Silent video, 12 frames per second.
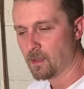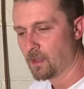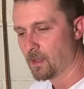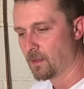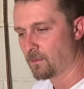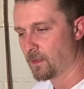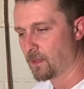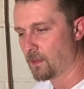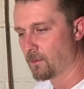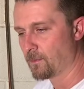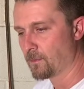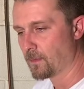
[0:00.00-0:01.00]
And
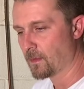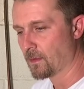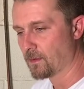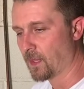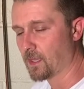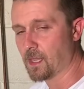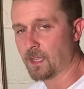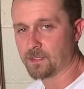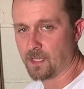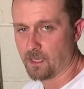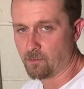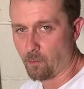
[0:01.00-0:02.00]
then day
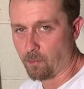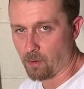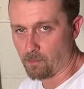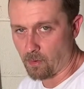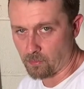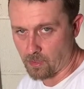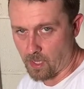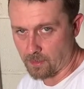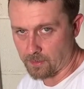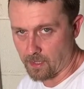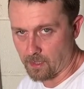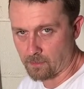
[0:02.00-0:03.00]
18, we'll put them on
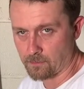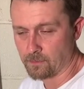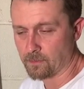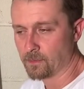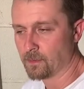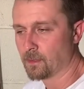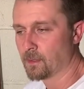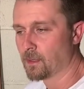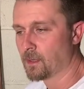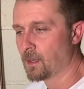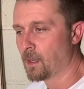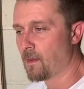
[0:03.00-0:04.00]
lockdown.
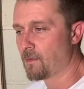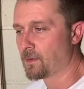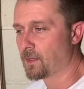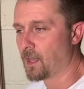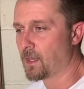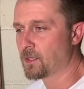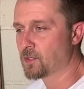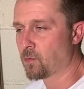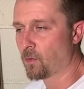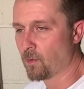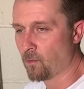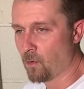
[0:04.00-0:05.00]
And then day
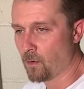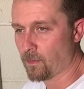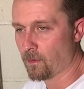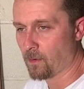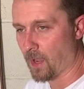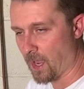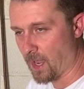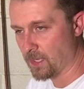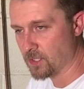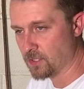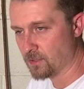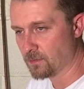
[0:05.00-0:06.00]
21, they'll
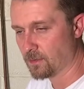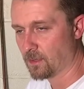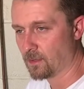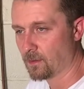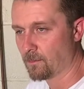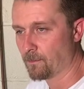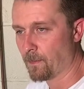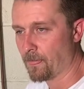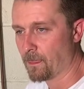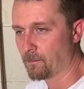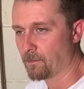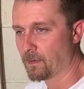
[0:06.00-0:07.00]
hatch.
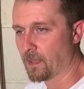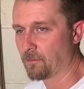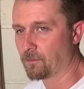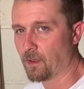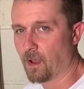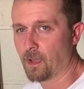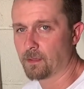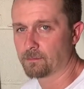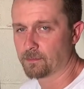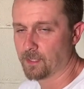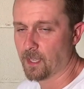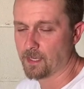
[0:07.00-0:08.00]
If not,
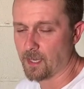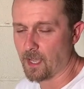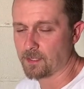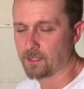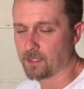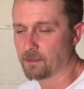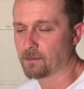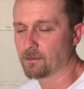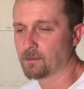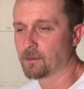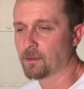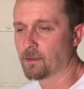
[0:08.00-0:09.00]
day 19
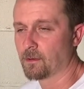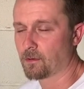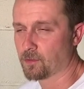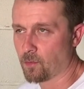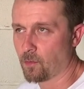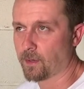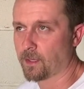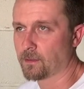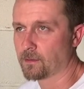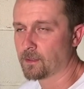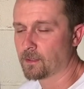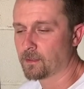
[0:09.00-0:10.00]
or 20.
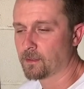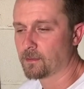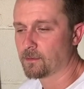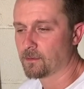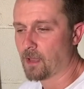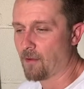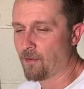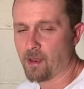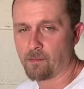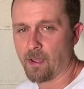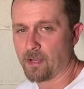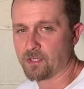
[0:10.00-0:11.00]
I've had
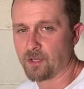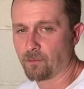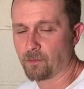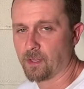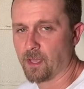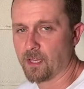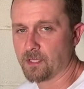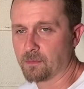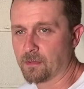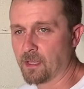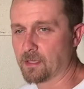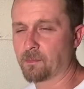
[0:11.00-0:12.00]
them hatch different days,
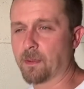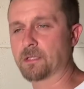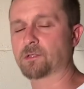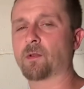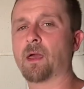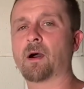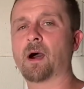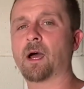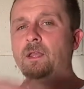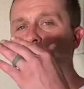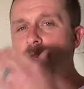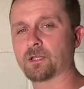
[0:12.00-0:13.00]
but that depends on how high
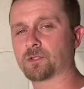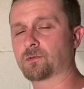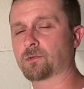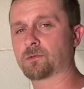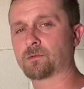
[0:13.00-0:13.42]
you got your